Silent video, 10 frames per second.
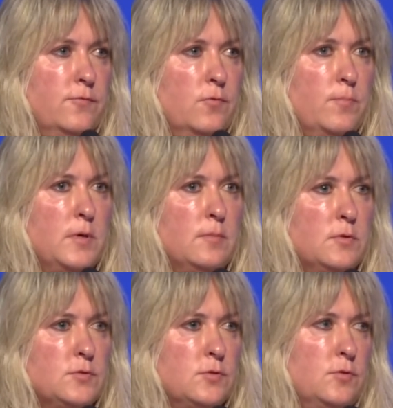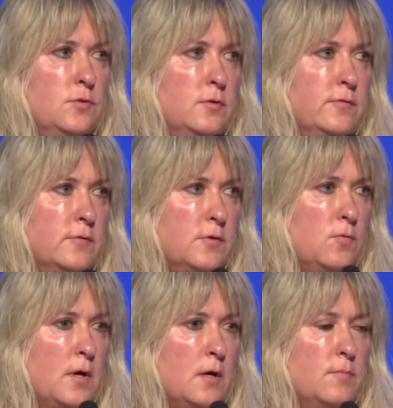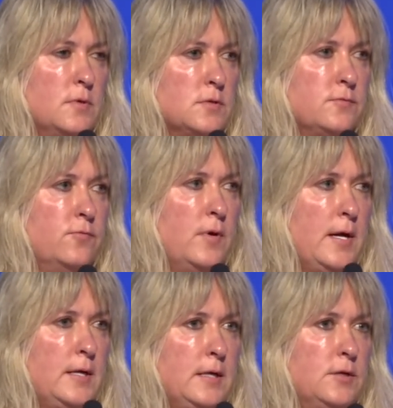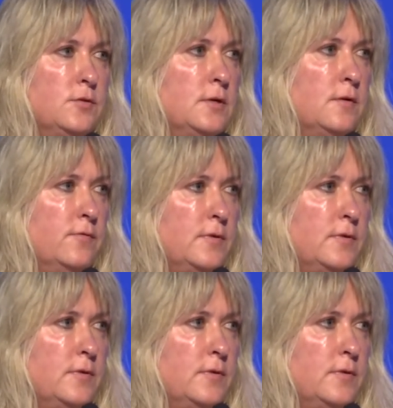for minimal security requirements for any Internet of